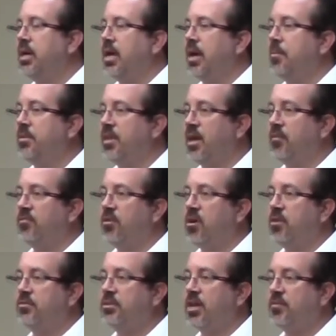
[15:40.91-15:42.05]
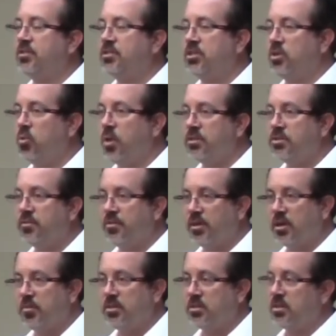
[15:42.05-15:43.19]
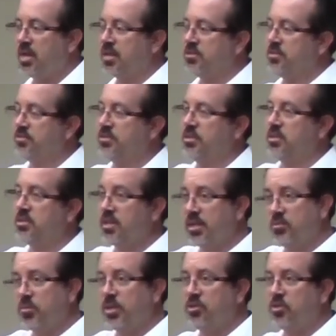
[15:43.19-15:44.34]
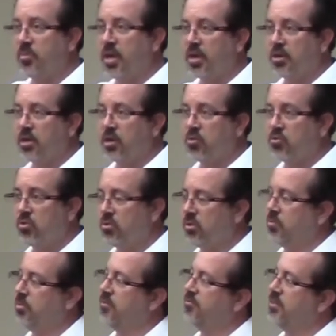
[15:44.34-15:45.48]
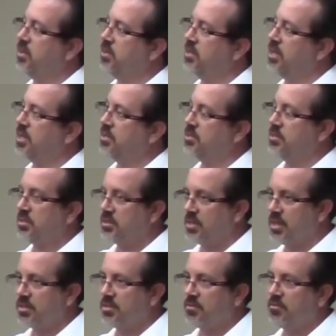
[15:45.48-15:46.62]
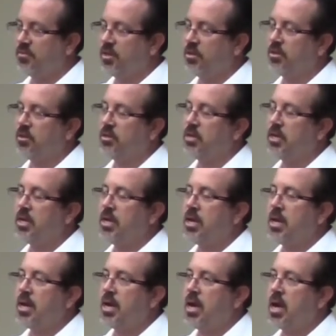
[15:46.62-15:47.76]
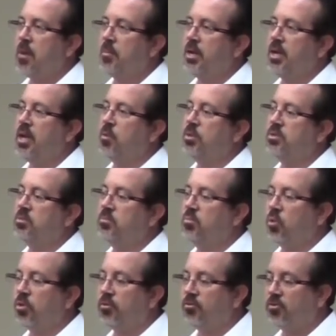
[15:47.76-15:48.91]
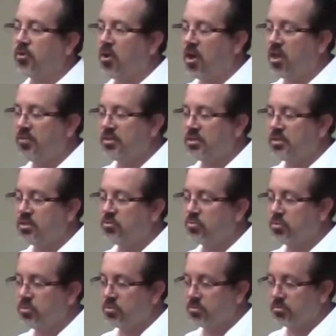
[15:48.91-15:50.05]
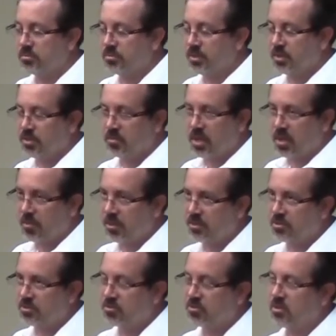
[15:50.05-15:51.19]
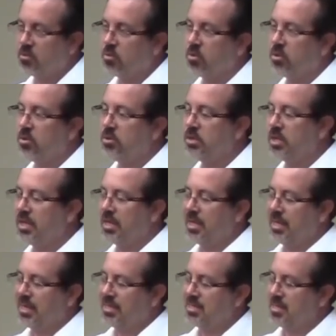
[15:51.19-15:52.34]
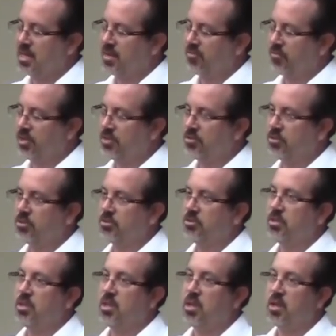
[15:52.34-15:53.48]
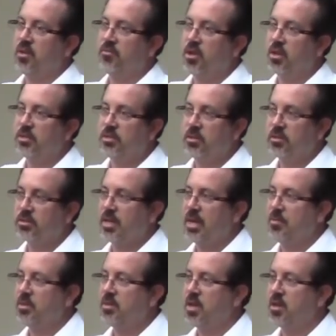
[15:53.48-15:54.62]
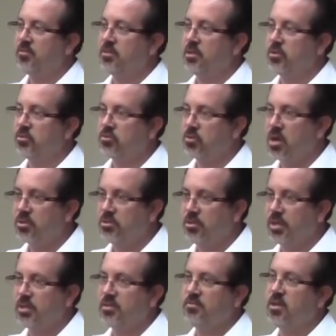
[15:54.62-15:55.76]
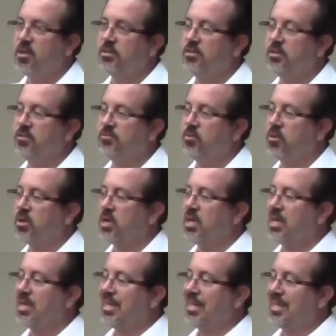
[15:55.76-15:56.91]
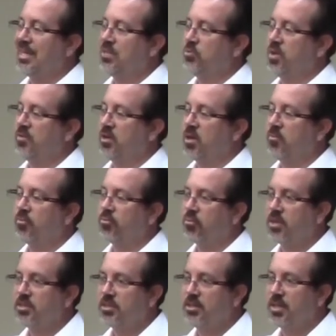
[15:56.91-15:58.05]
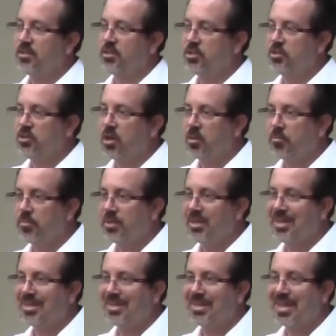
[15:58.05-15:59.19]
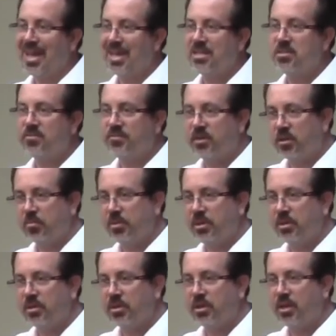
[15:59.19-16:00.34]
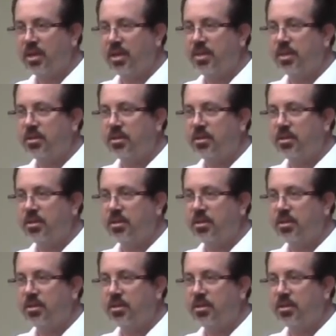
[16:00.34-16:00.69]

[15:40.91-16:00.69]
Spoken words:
And that involves kind of a sequence of therapies. Lots of success, we get you back under control, and we fail again, success and failure. And what's important for all of us in this room, and myeloma patients around the world, is a lot of research, a lot of volunteer time, a lot of clinical trials you guys have volunteered for, is we have an unprecedented jump in the kinds of therapy and the